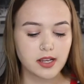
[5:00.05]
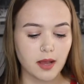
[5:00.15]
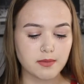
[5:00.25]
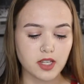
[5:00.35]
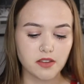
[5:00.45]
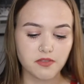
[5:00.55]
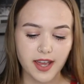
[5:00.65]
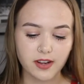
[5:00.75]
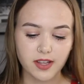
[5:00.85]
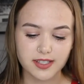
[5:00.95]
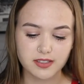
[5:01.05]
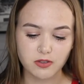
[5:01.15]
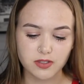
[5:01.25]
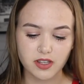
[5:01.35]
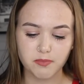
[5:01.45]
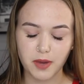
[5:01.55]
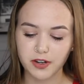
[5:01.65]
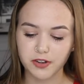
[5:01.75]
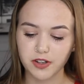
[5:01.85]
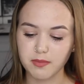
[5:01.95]
Comes on the vinyl exclusive
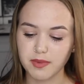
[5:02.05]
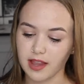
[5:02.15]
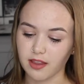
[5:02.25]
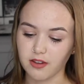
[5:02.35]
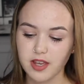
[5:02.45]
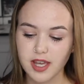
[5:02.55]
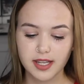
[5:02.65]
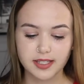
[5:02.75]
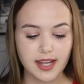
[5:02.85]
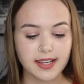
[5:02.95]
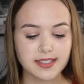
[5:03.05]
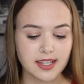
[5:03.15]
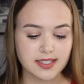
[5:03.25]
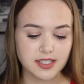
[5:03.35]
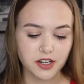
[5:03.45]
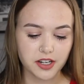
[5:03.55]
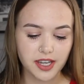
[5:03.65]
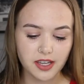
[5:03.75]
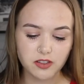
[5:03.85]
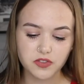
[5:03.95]
buttercream yellow. Next, I see you're a
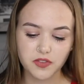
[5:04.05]
Killers